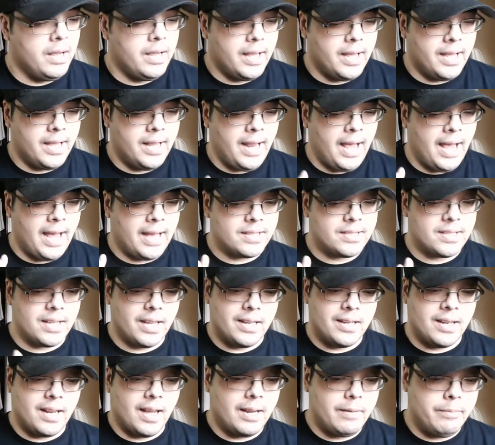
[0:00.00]
It has
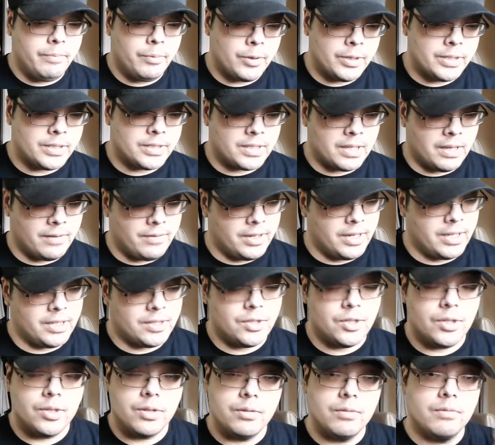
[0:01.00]
a 9.7
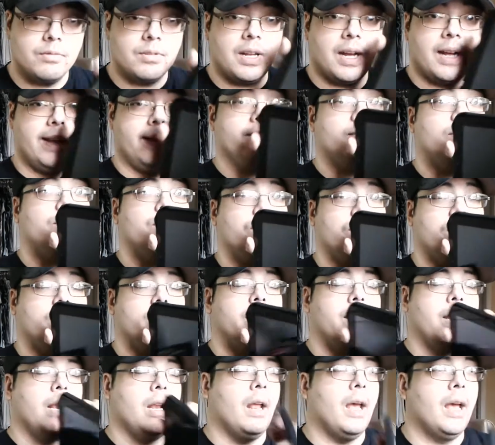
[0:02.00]
inch diagonal
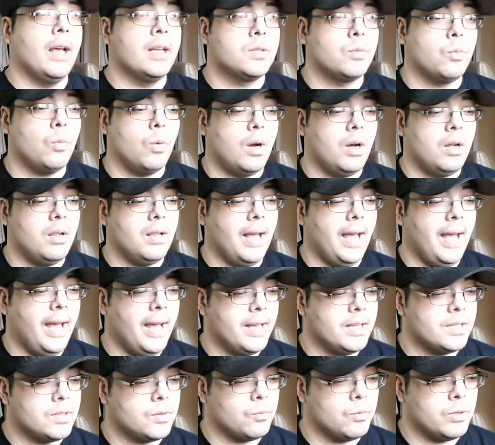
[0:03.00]
screen, as well
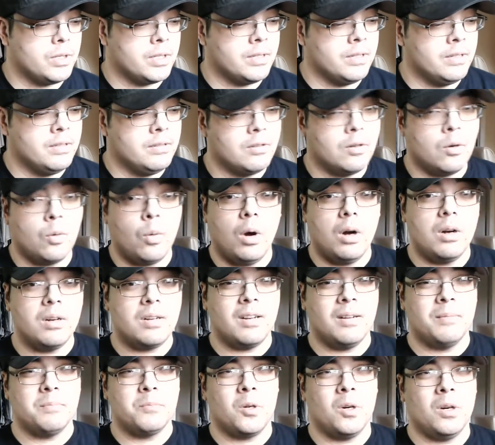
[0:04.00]
as what
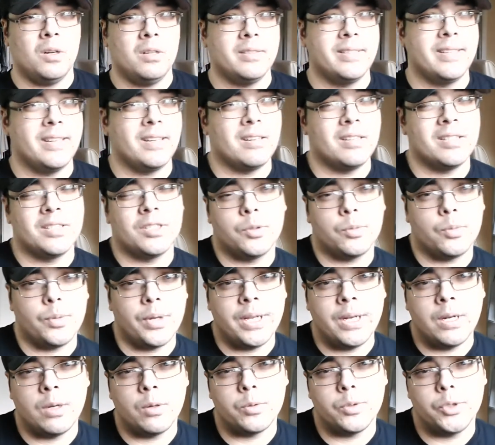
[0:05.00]
Qualcomm called their
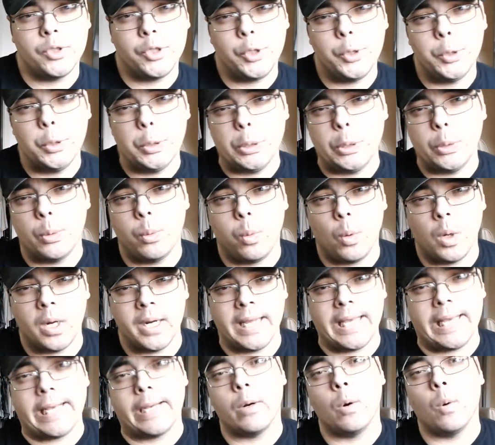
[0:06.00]
Adreno
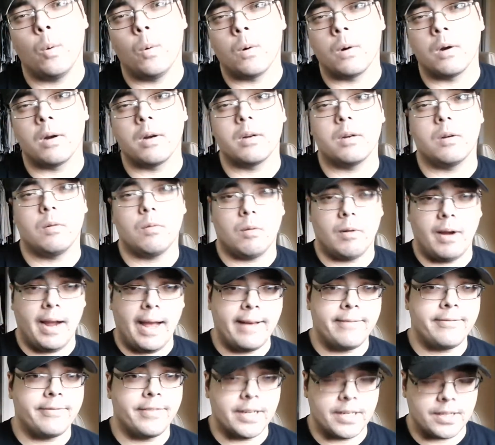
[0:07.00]
220 core
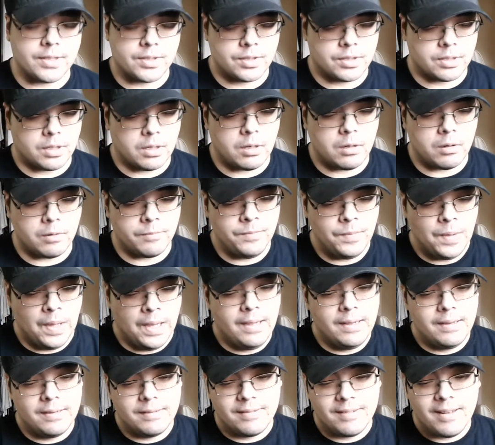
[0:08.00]
graphics, so
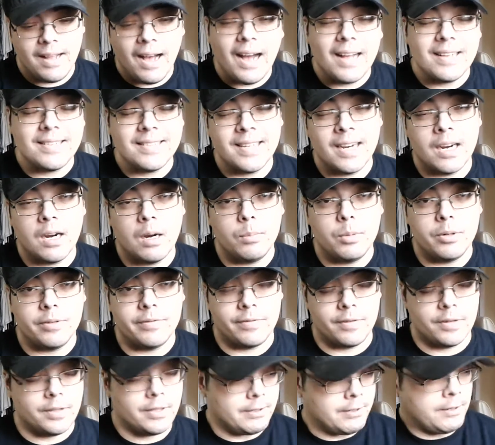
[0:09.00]
not terrible
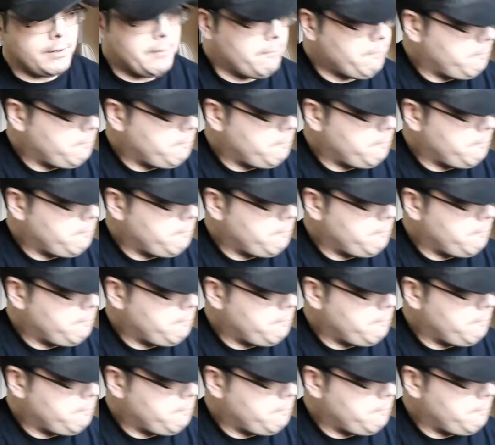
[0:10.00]
for the